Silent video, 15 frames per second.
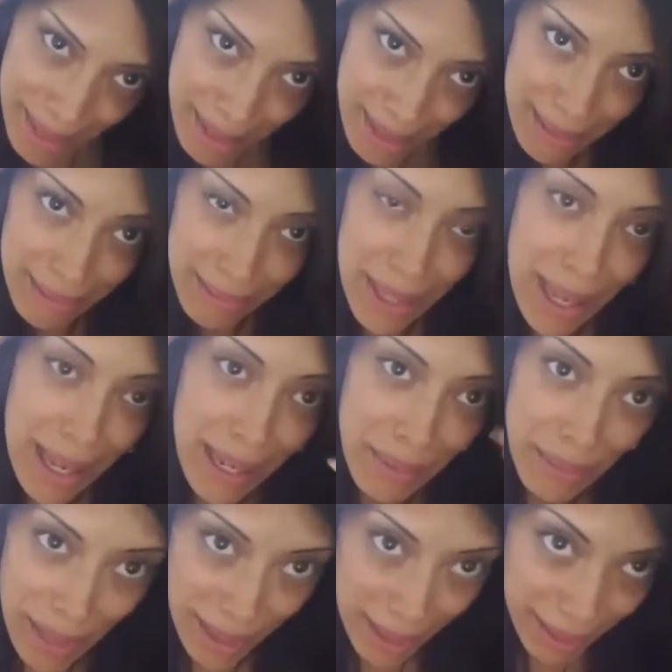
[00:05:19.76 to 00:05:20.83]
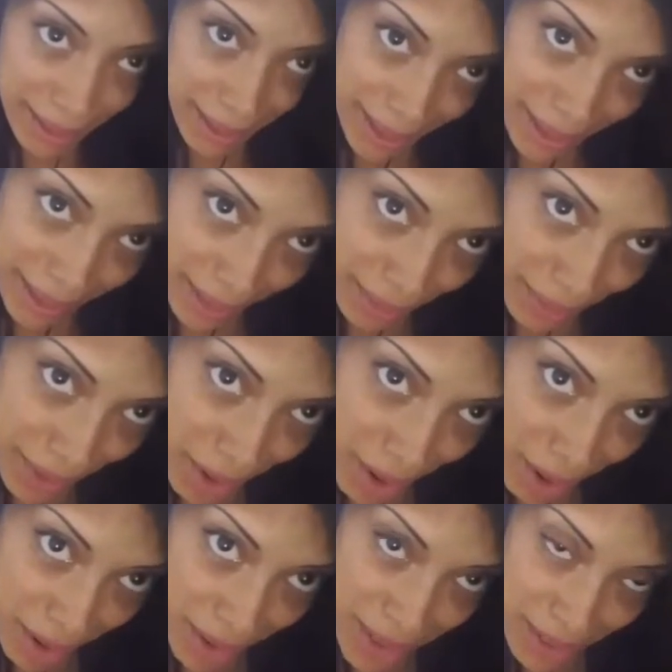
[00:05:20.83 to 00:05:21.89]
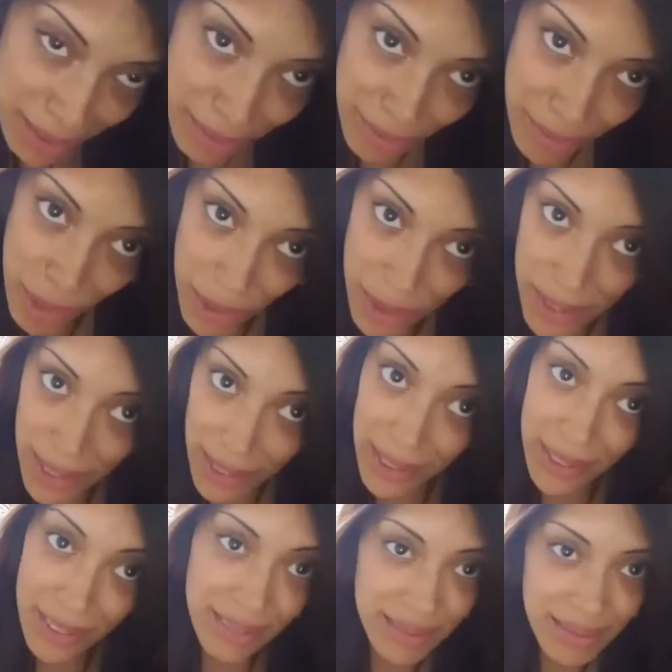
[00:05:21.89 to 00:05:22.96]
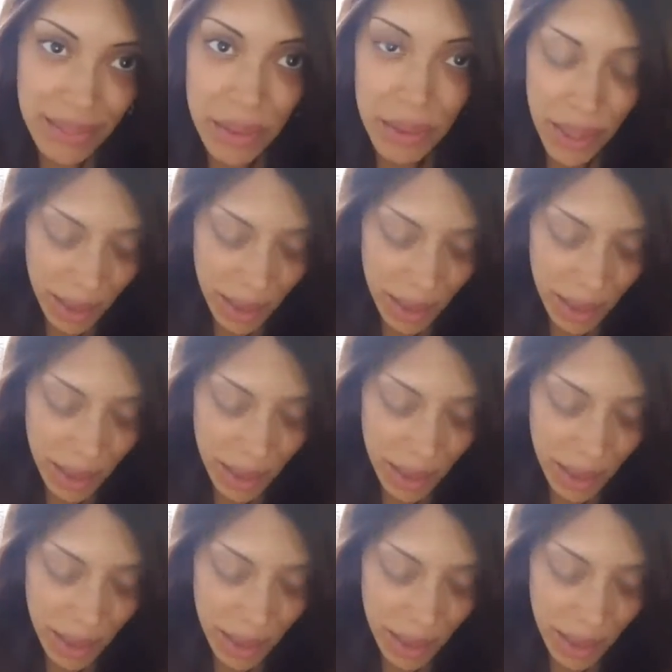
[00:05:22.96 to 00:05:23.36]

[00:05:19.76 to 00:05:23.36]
So I ain't mad. And if there are some faults in it, who